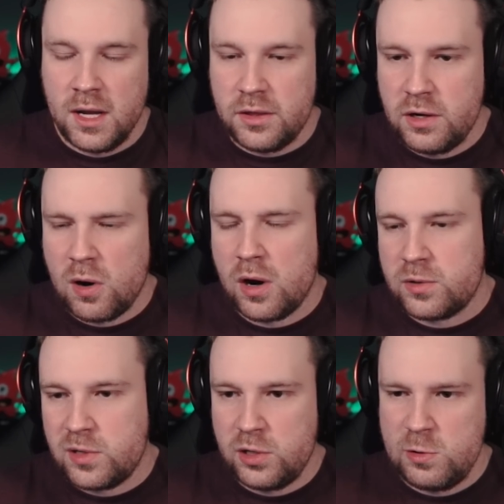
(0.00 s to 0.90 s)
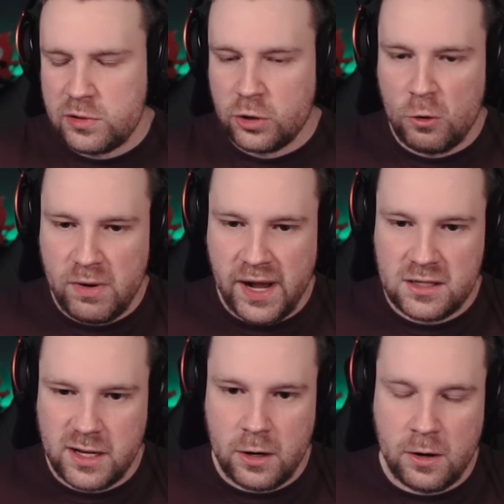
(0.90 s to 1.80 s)
there are 2
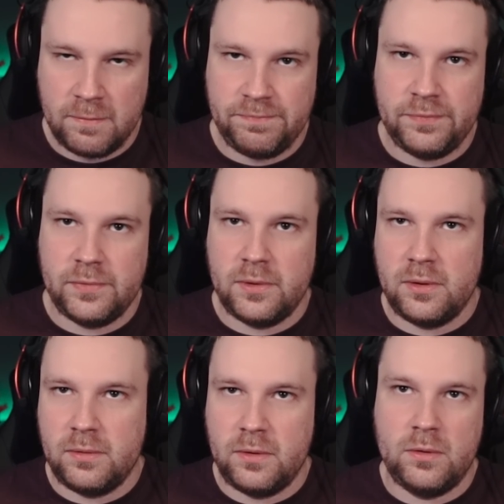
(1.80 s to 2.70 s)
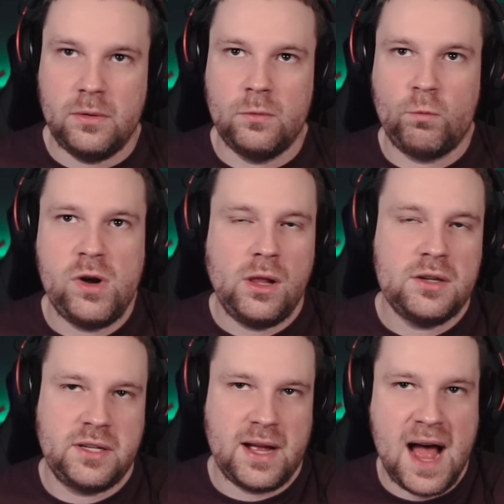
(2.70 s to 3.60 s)
Soulbinds that are
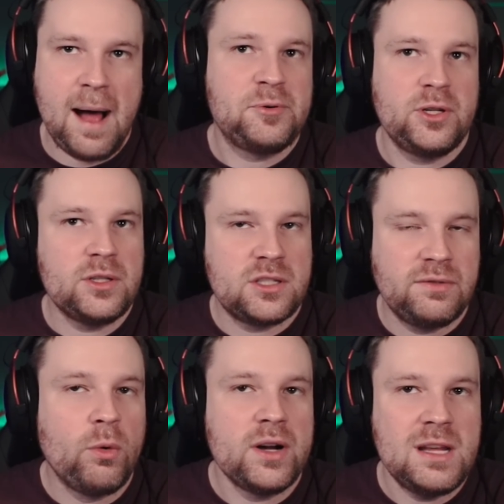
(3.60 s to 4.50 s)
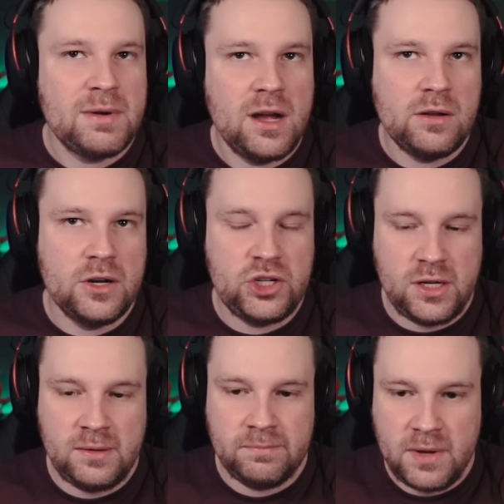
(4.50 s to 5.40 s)
realistic options for
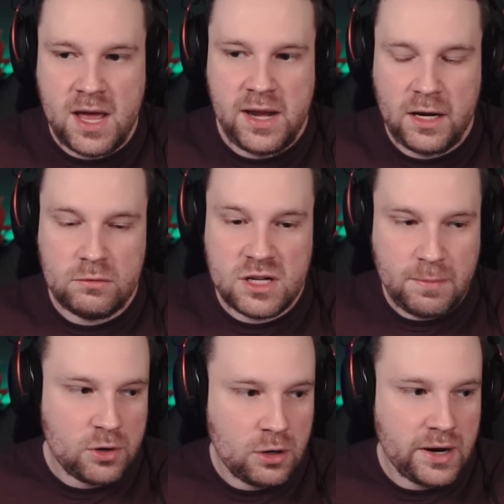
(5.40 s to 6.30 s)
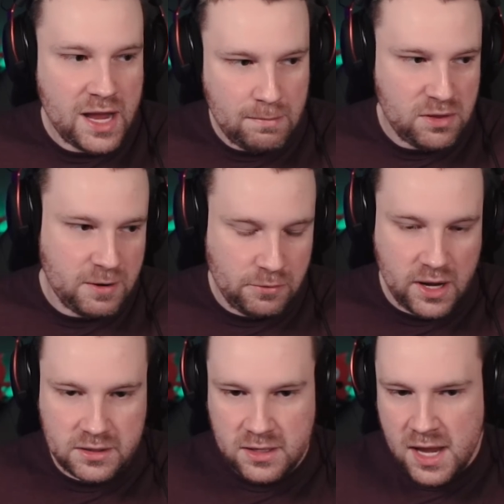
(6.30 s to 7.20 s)
Demonology heading into Sepulchre and Mythic
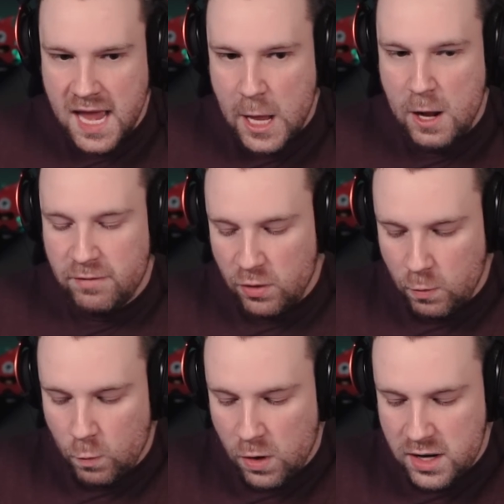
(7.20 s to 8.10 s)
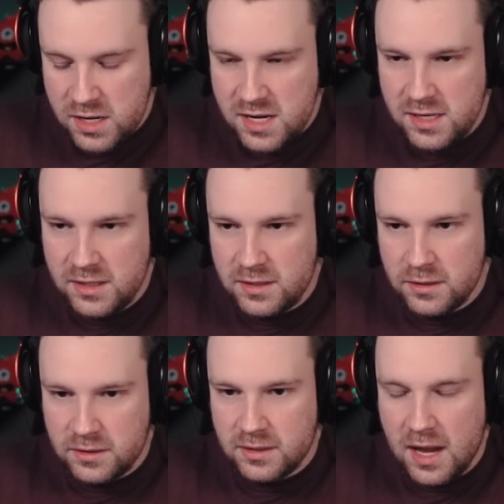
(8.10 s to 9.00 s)
Plus. However, one
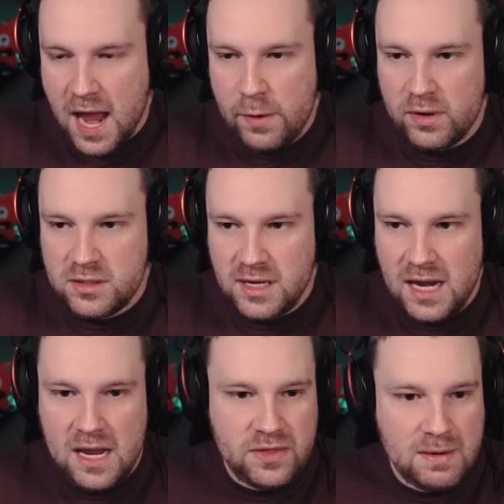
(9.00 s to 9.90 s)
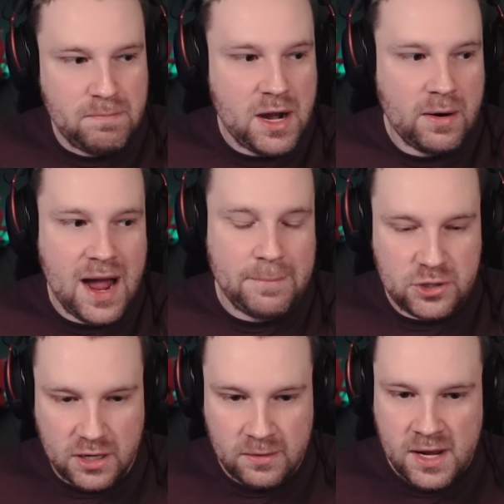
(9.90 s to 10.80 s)
is, I would say, the better
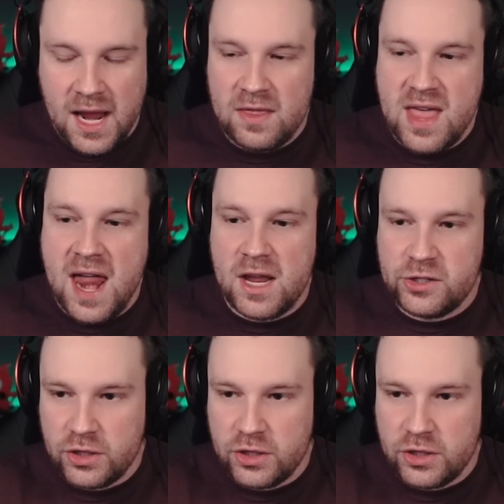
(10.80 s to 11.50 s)
option, and that is